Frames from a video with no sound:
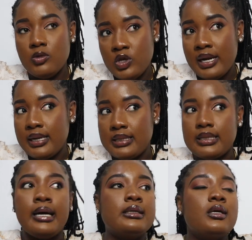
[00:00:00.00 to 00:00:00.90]
Do you
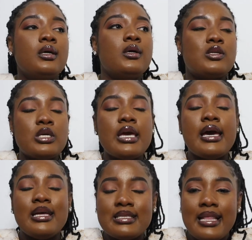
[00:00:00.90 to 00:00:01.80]
understand? So yeah,
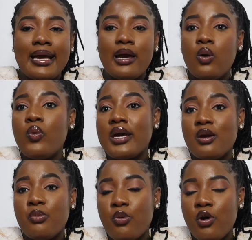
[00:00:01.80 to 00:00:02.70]
it's like a work
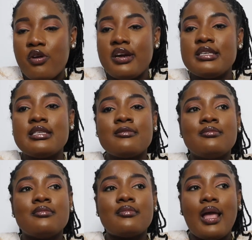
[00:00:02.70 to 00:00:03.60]
in progress,
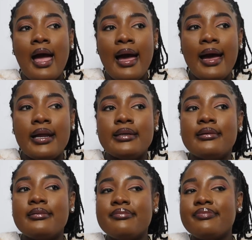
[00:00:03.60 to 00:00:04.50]

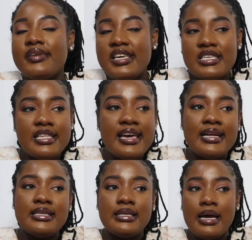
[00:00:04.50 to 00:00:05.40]
and each day
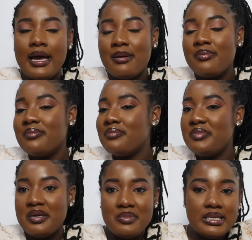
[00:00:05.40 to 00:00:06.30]
at a time,
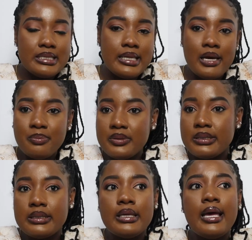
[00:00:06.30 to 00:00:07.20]
baby
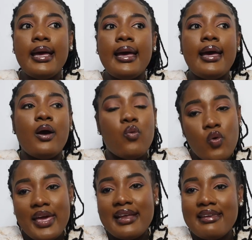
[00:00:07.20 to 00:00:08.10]
steps,
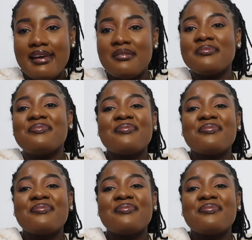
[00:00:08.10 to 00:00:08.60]
we'll get there.